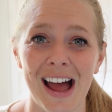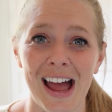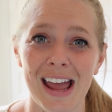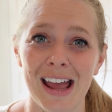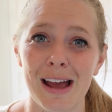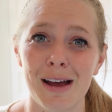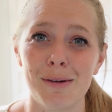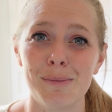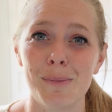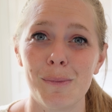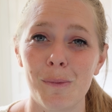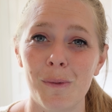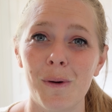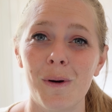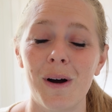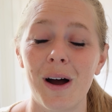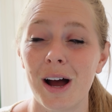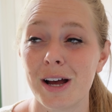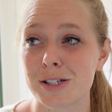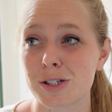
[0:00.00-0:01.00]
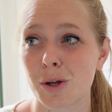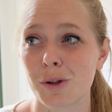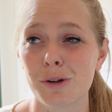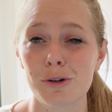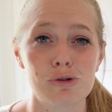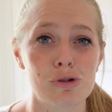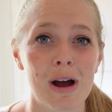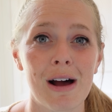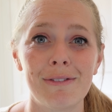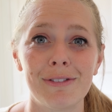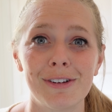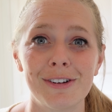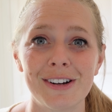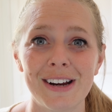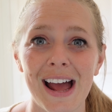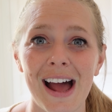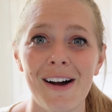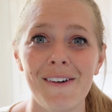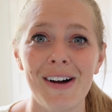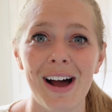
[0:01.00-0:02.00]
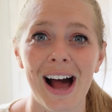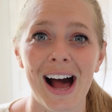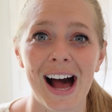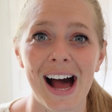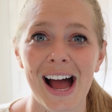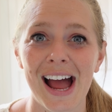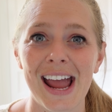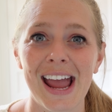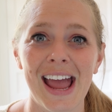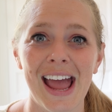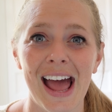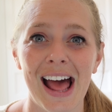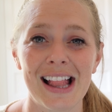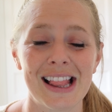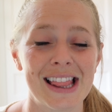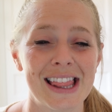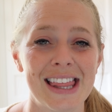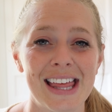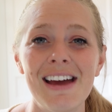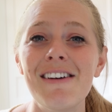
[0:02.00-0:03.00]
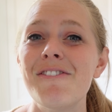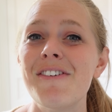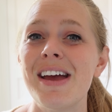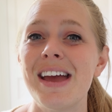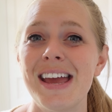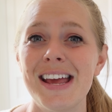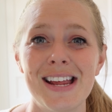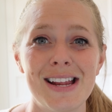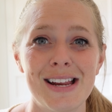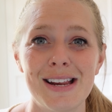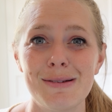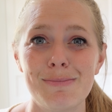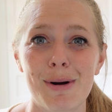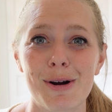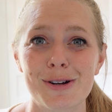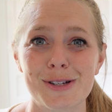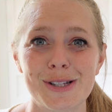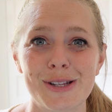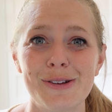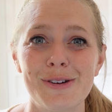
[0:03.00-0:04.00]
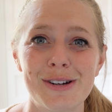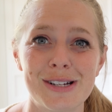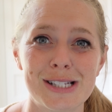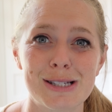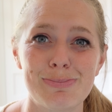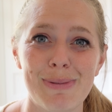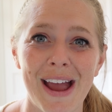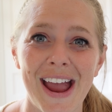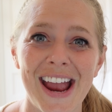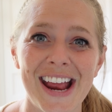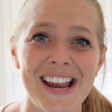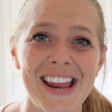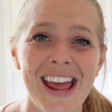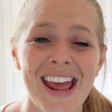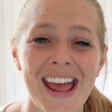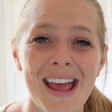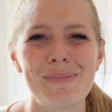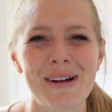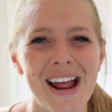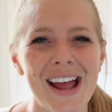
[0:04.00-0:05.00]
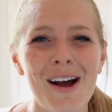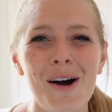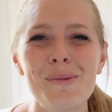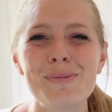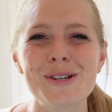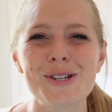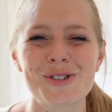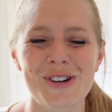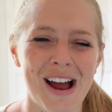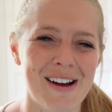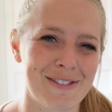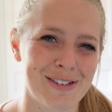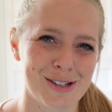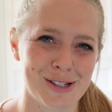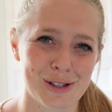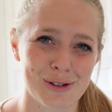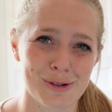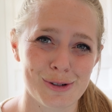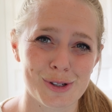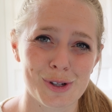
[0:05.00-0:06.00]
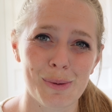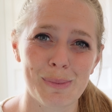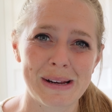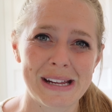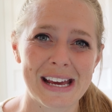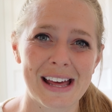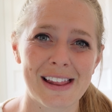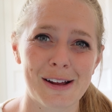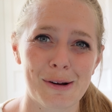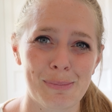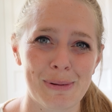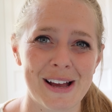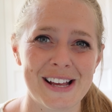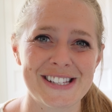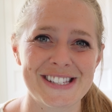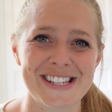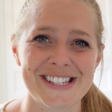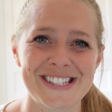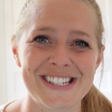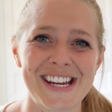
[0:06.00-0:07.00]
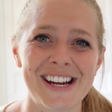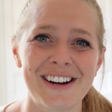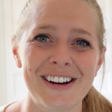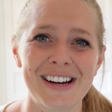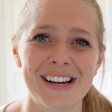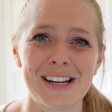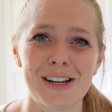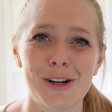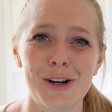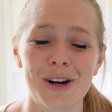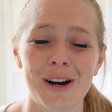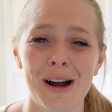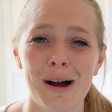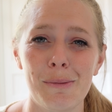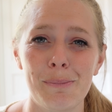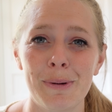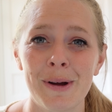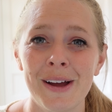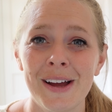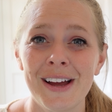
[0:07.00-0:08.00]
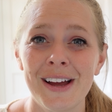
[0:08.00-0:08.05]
I am a solo traveler now. I live in Barcelona, Spain, but I hope to travel to so many other places here in Europe.